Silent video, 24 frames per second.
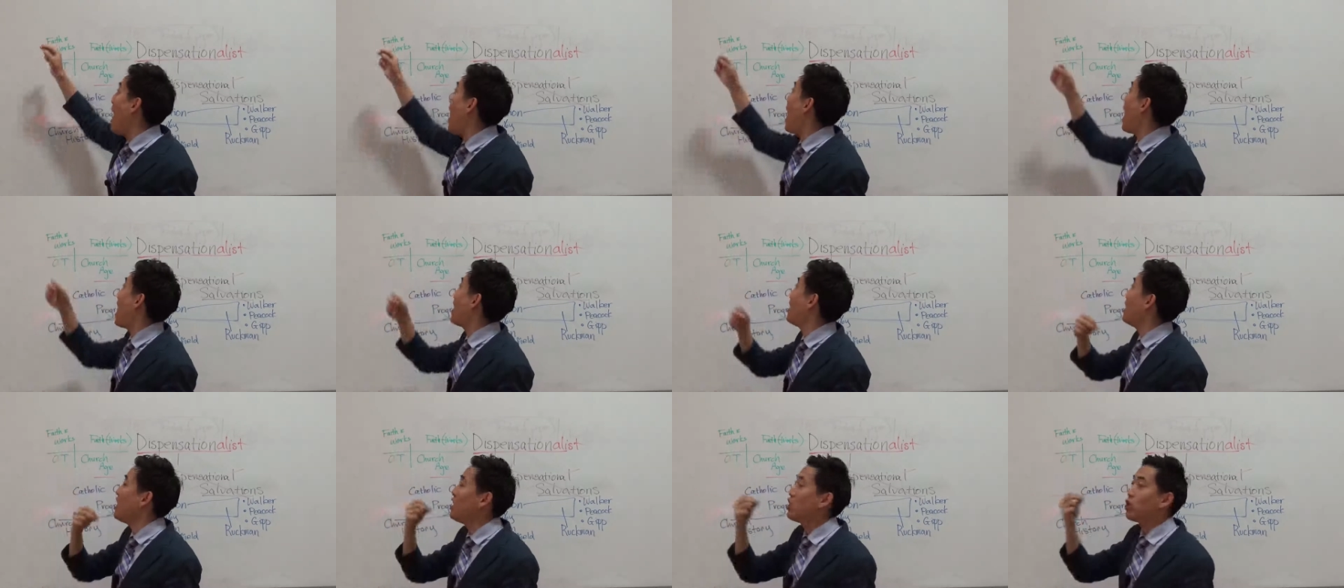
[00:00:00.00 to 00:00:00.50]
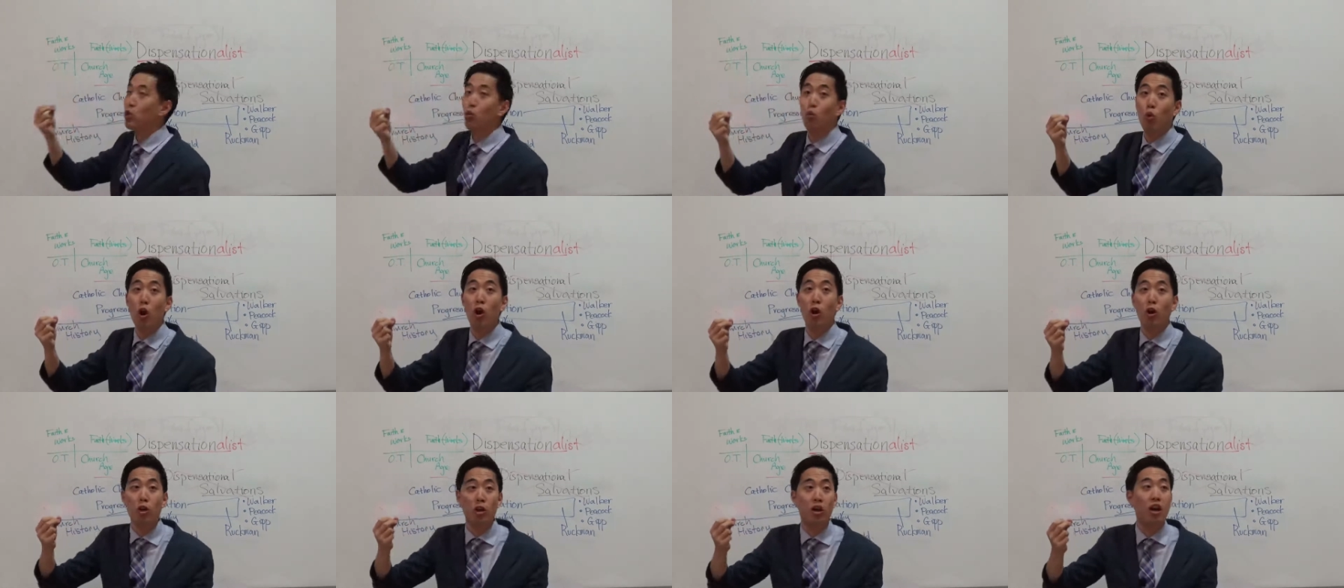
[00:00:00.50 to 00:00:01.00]
and his
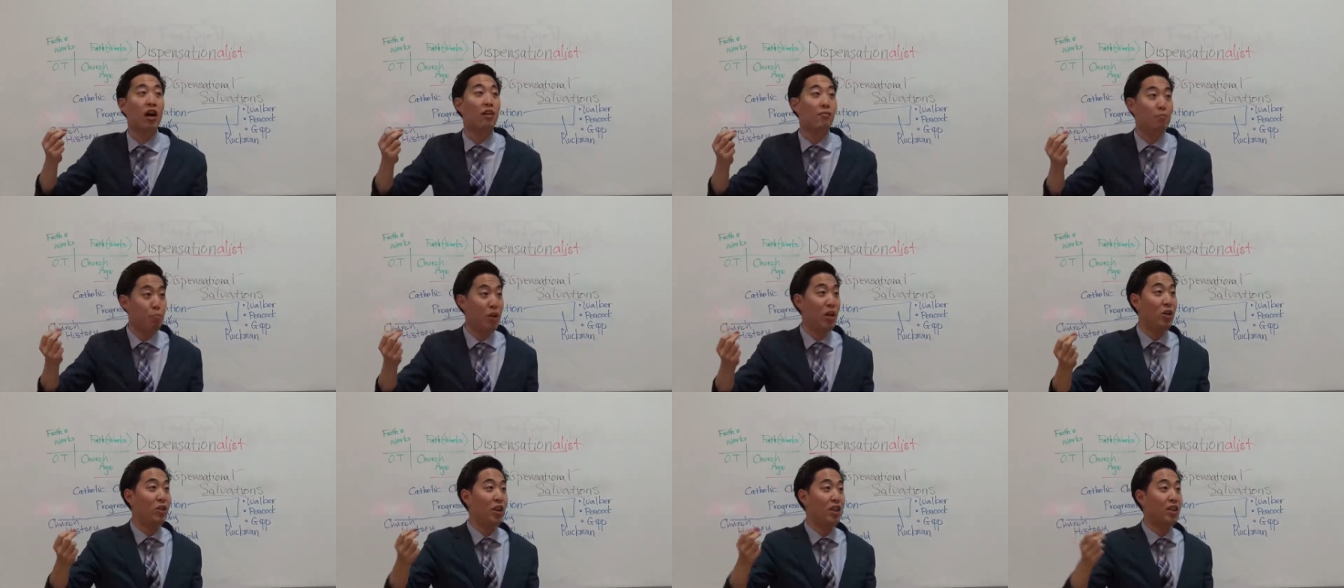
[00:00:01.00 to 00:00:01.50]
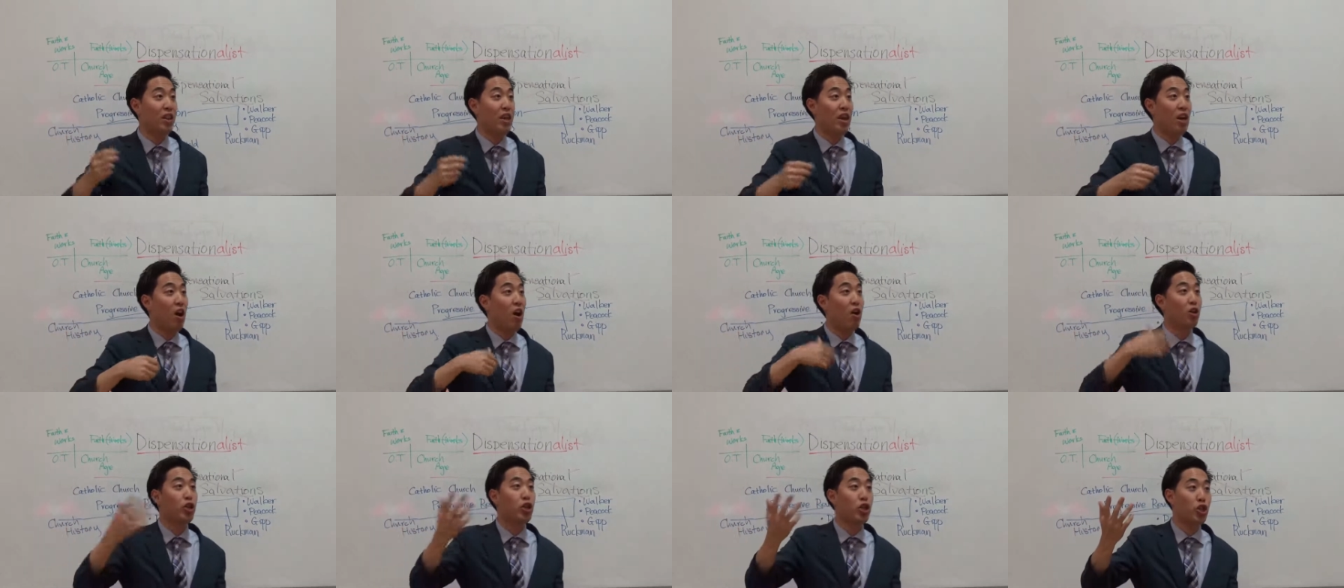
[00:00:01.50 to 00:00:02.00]
work of building the
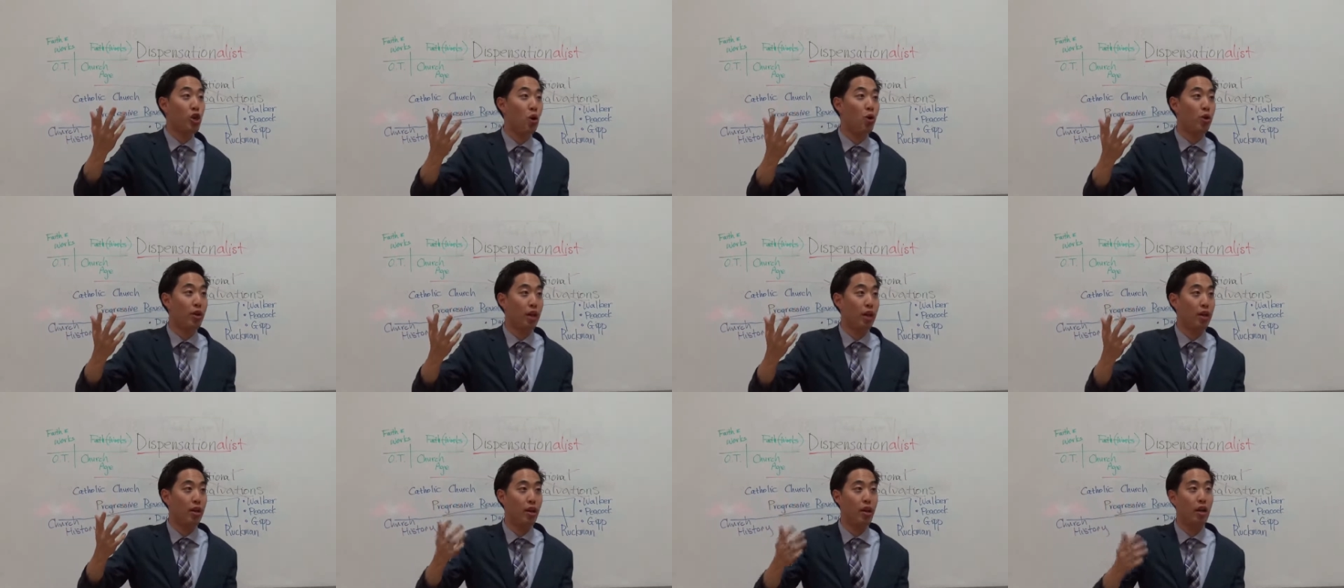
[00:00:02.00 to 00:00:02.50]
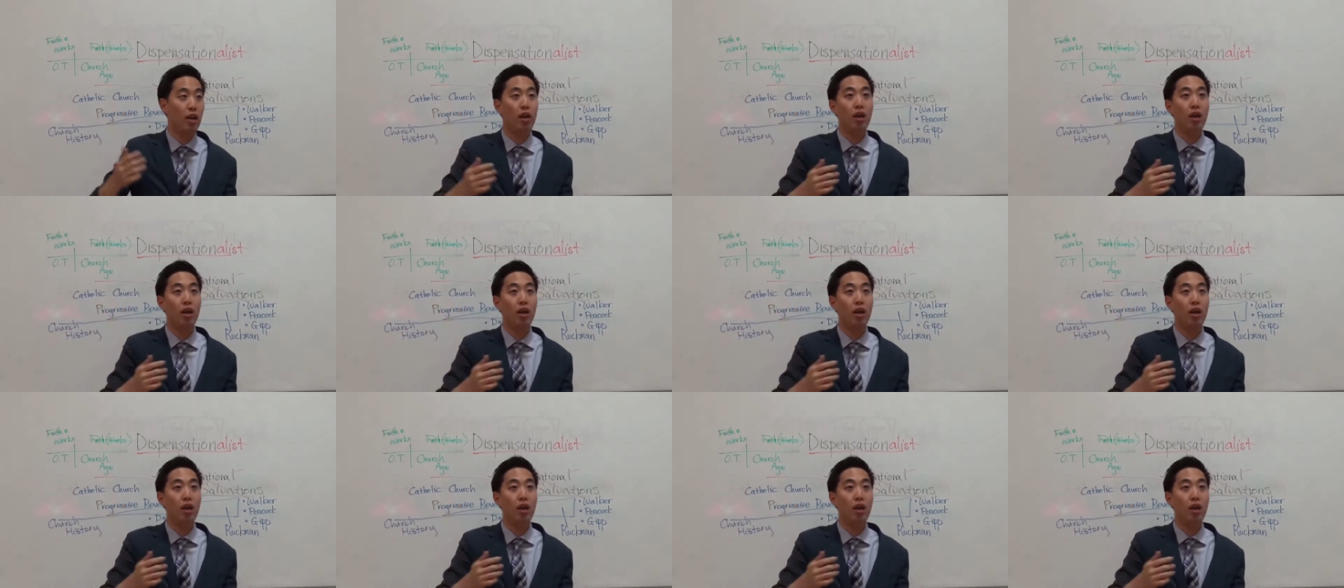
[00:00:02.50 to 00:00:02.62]
ark showed it.